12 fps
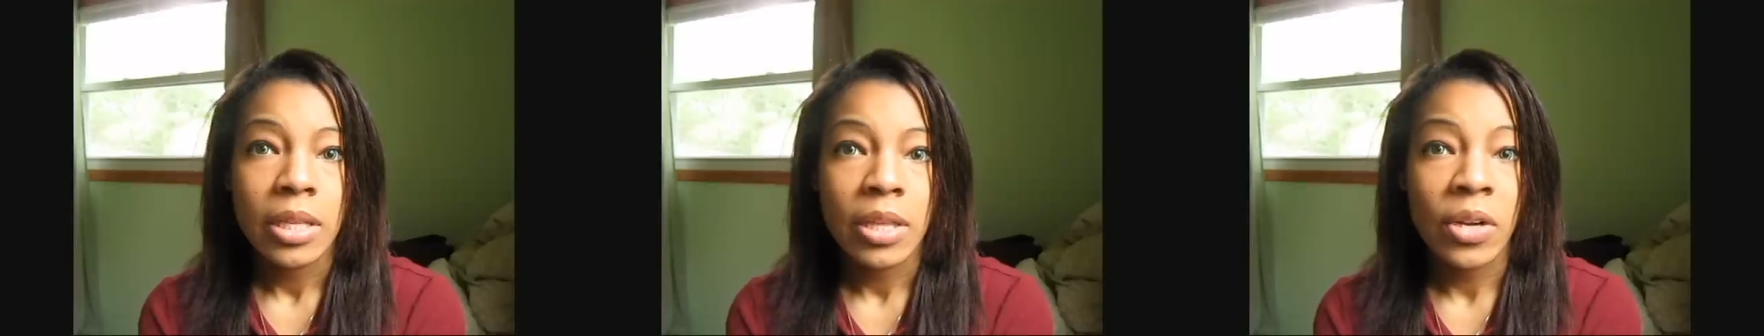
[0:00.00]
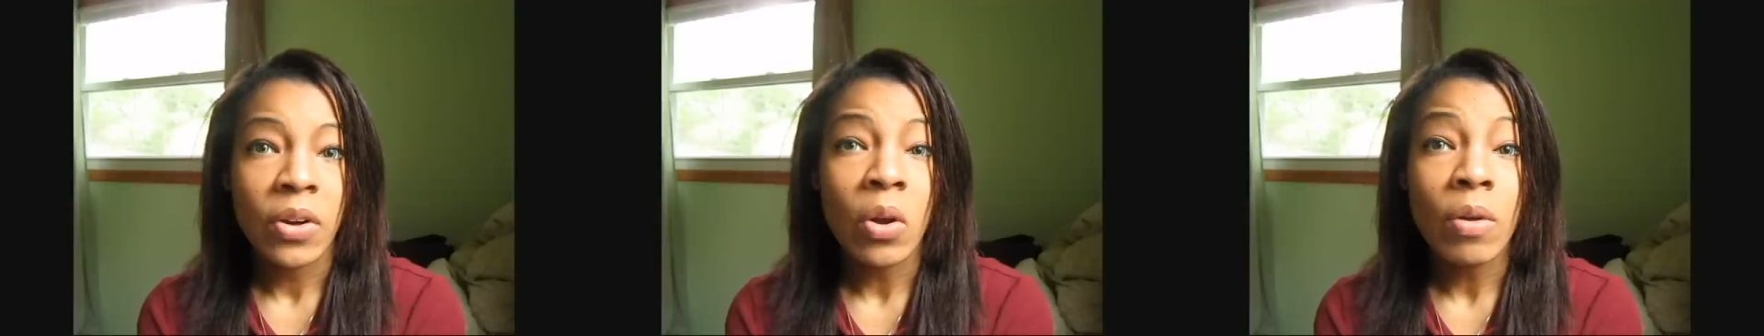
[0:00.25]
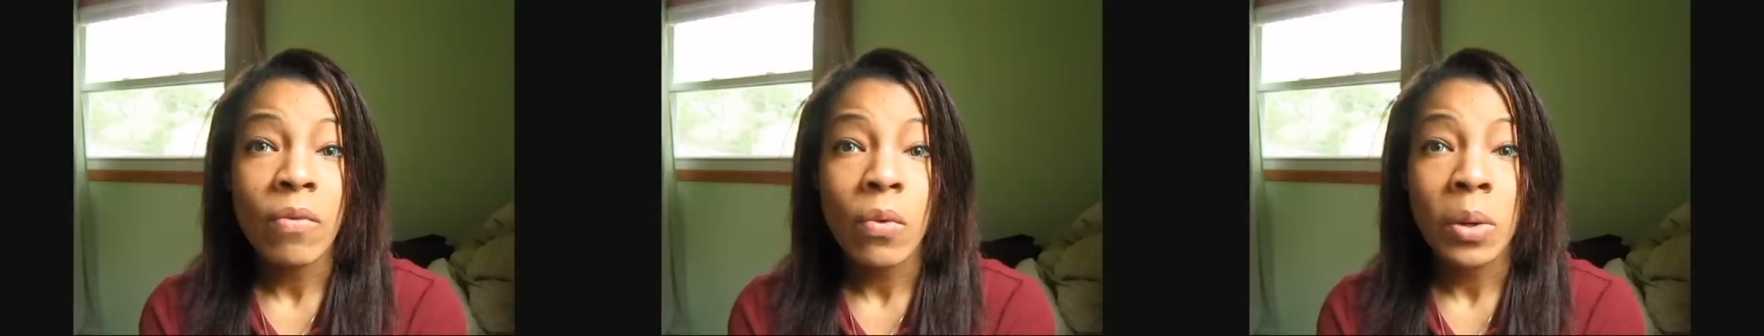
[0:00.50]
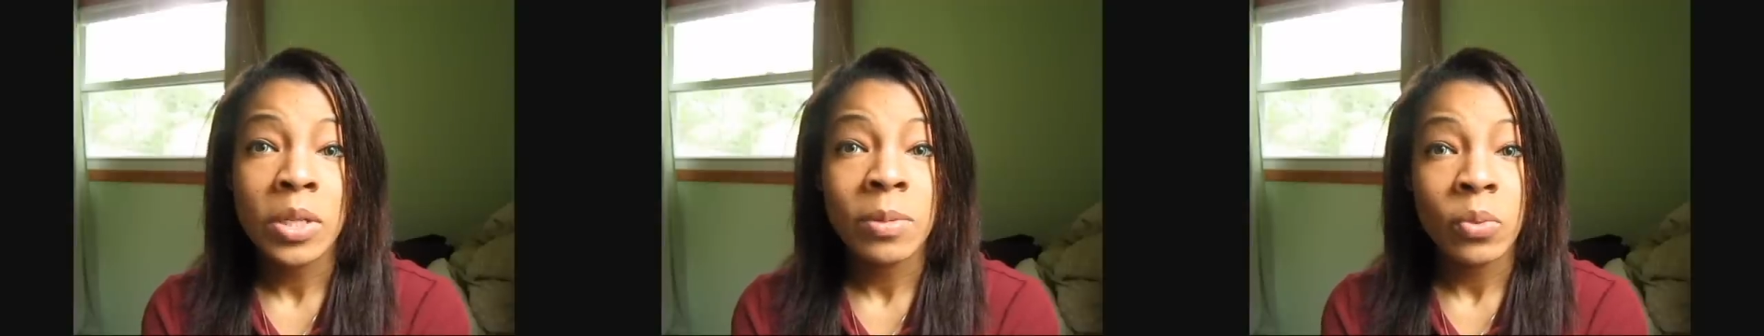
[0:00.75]
they're all
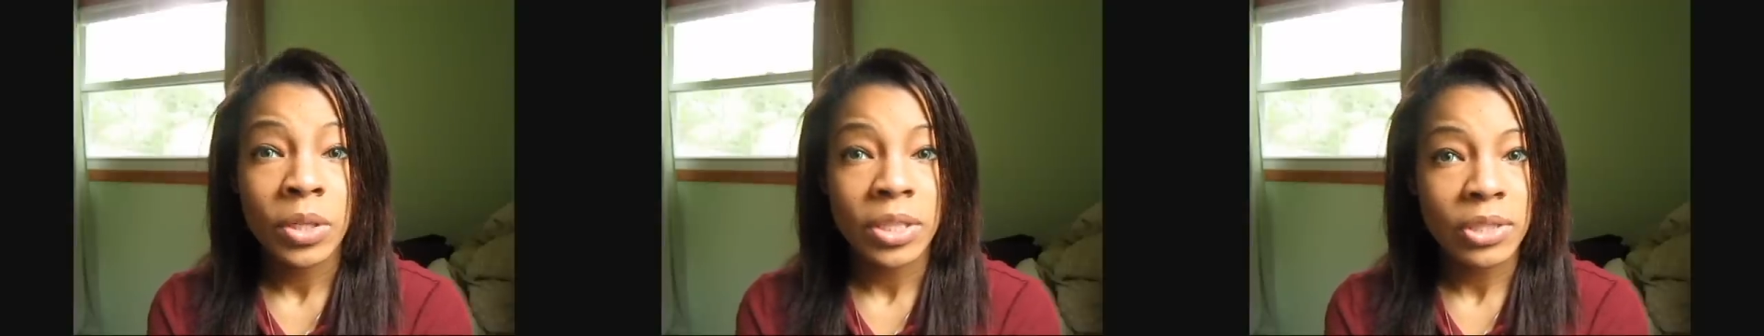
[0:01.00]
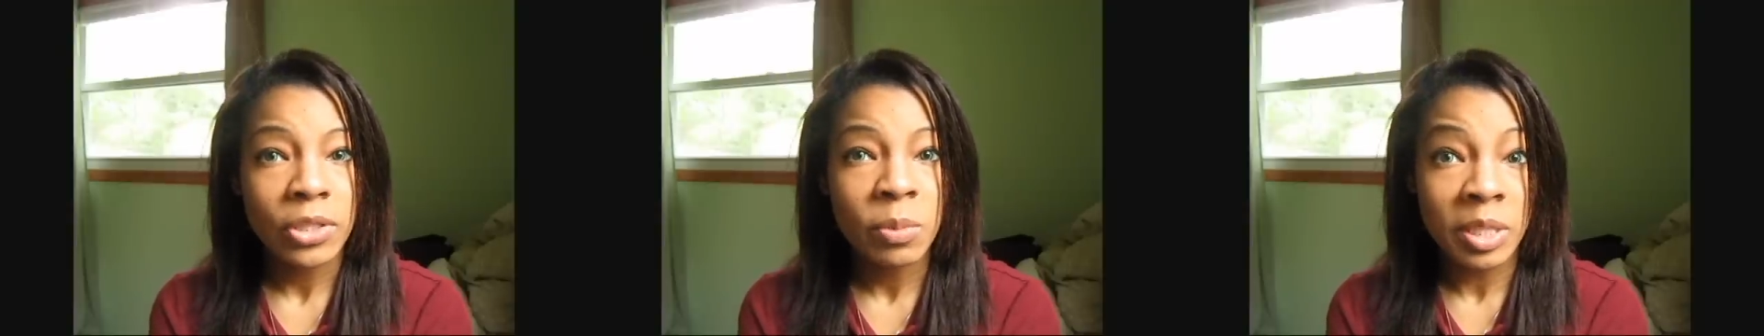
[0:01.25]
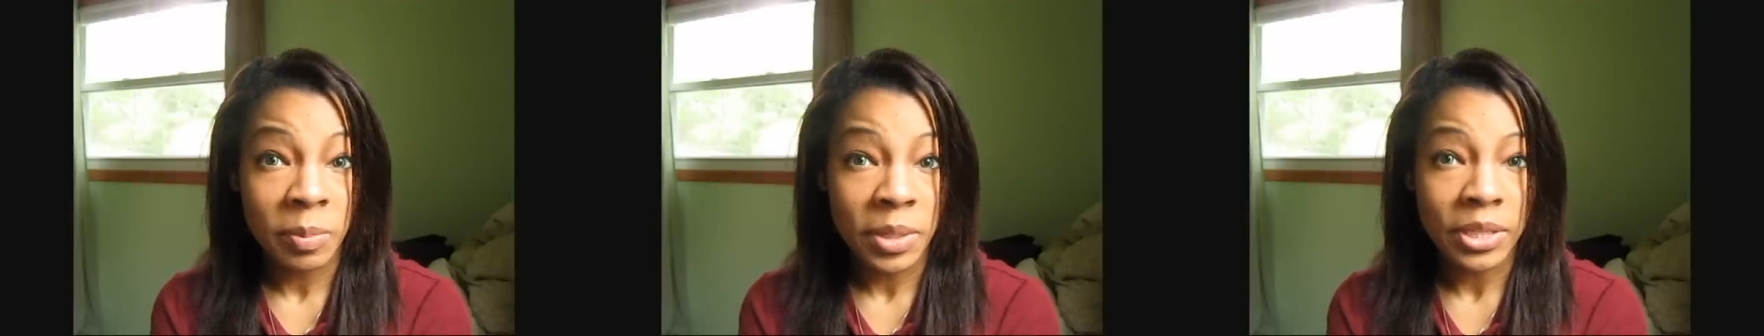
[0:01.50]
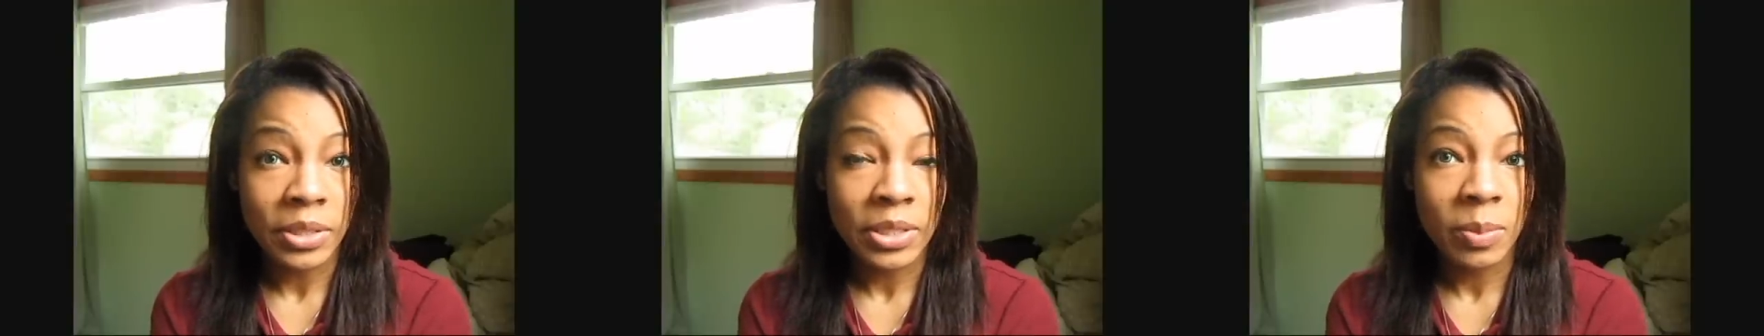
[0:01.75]

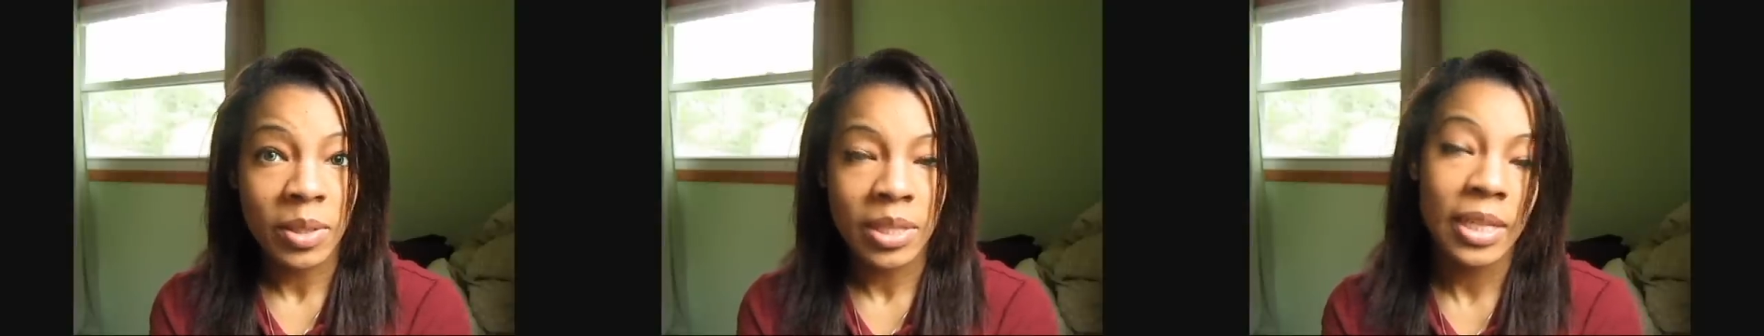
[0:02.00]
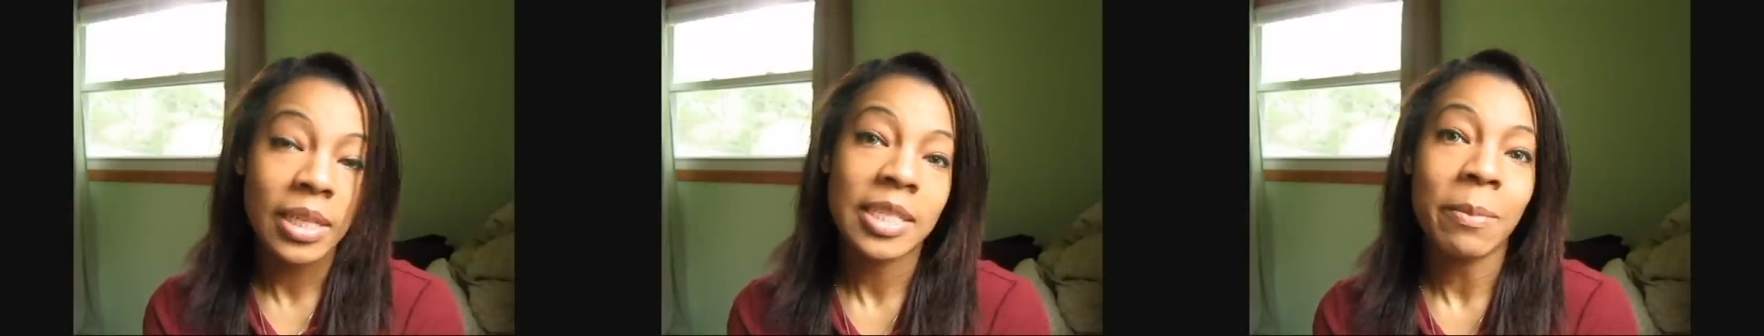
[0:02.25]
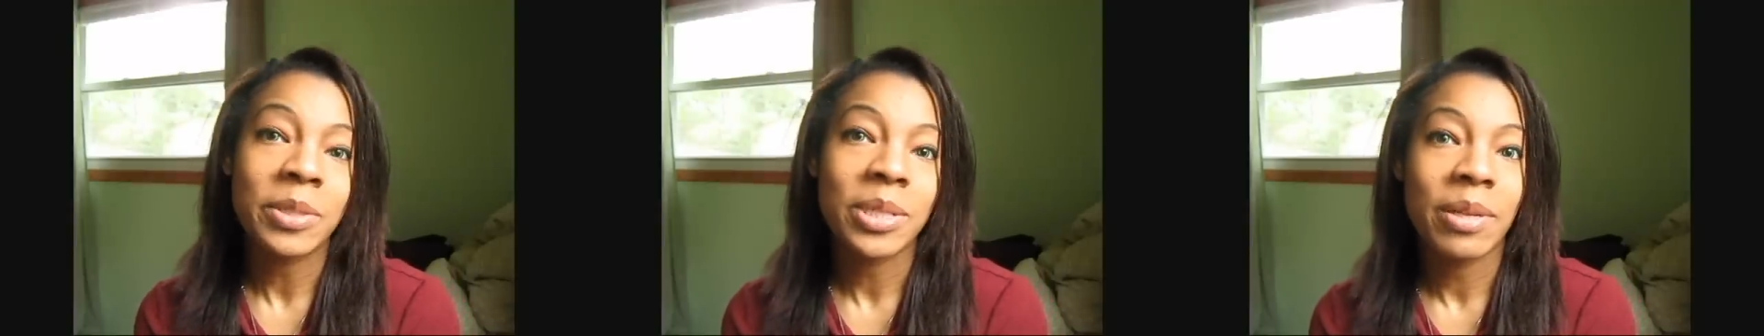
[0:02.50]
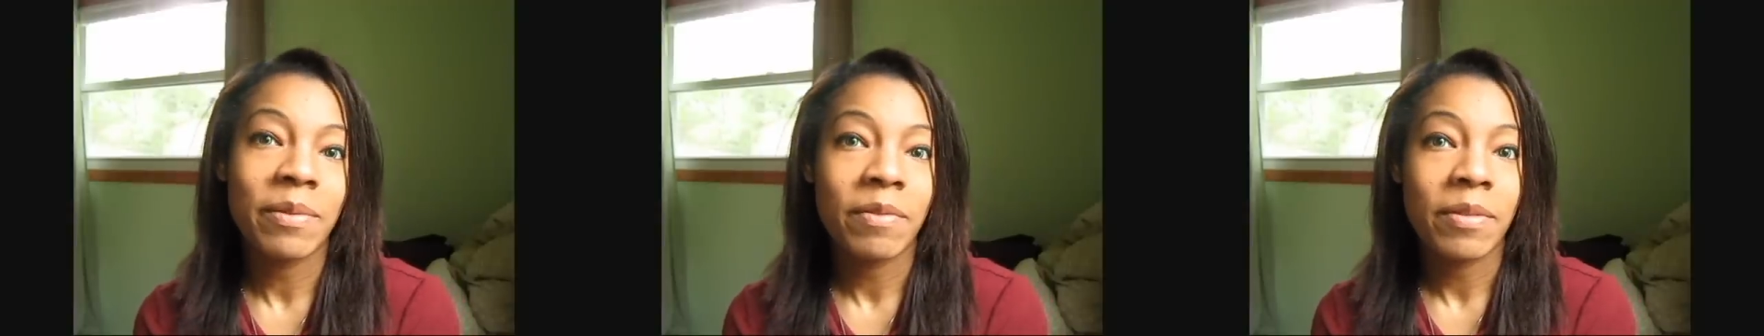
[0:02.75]
14.2mm, with the exception
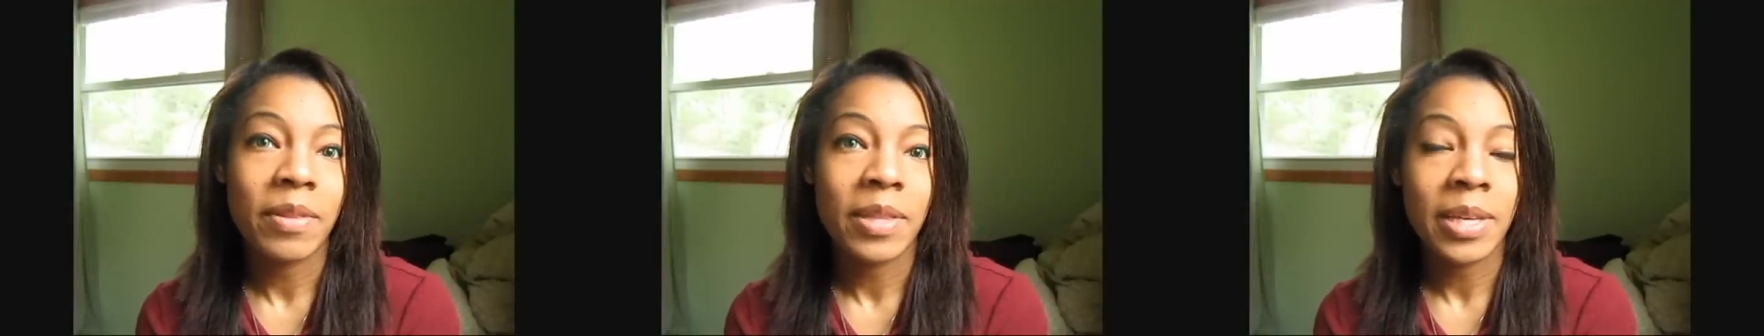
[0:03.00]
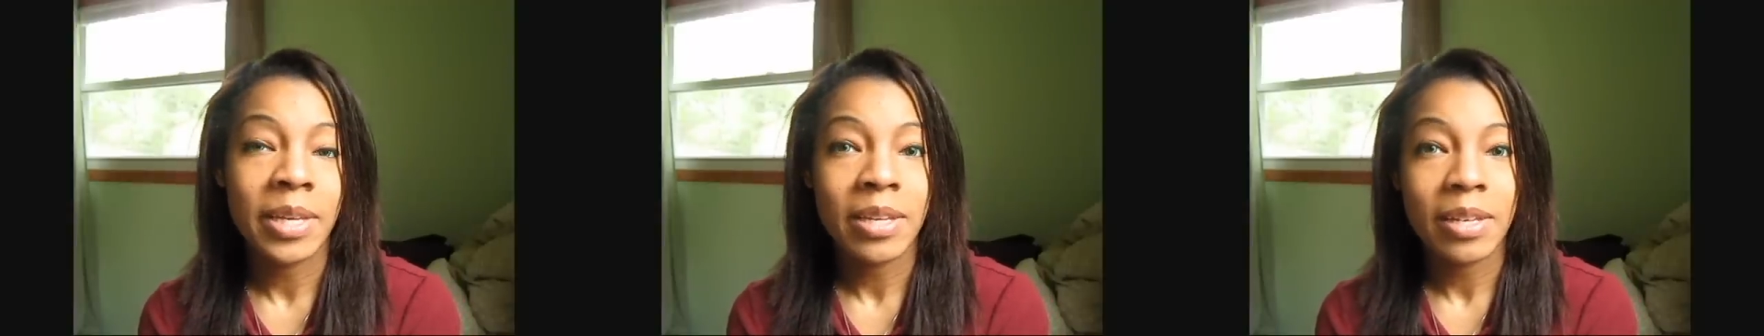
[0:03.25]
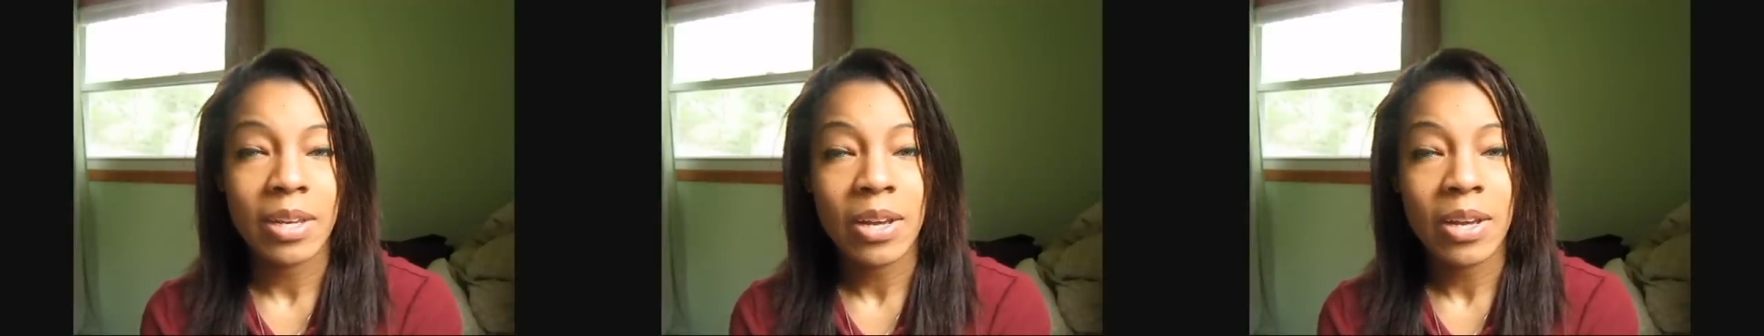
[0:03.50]
of the